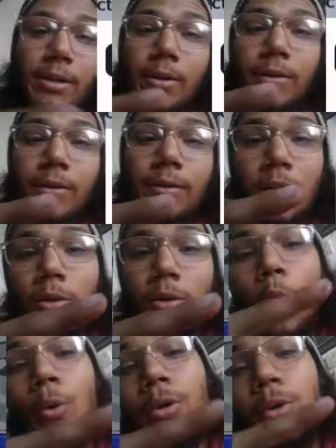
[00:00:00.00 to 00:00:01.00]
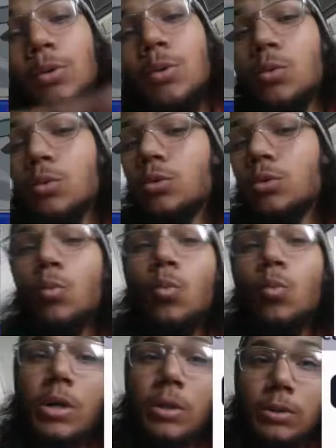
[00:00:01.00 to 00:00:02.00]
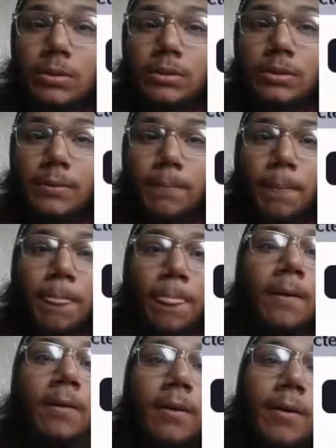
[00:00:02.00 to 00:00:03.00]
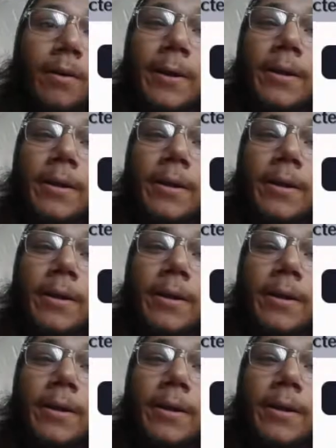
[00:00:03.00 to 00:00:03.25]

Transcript: They're called Hogyoku's Will. Alright?